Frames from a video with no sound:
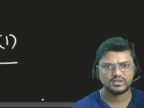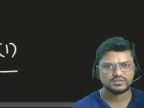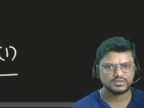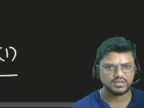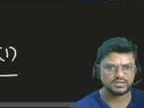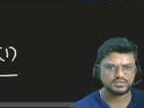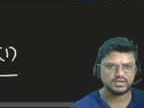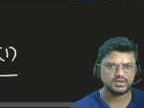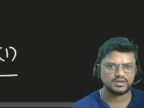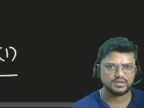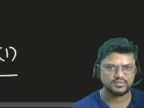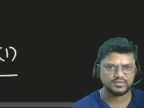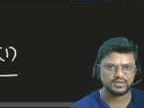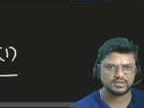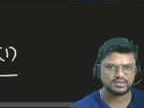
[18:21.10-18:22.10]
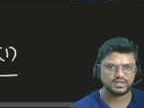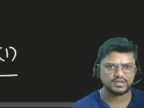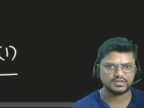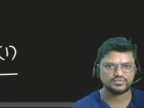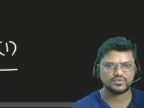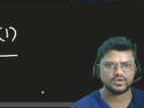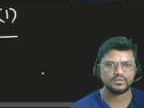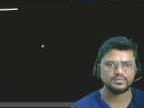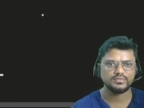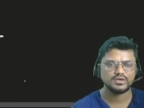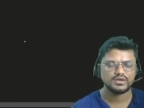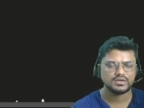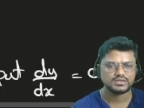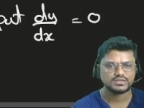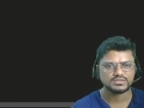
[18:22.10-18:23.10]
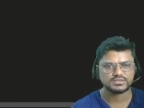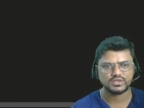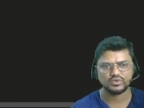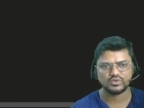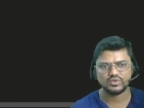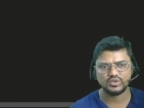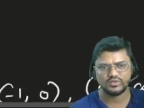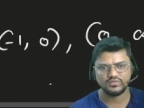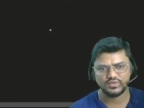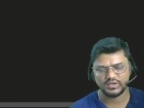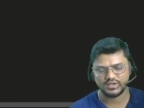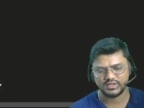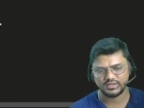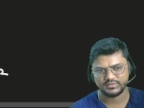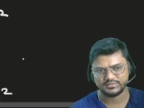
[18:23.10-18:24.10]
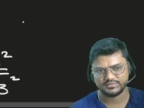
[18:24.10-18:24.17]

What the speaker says: the other interval, that is from 0 to infinity.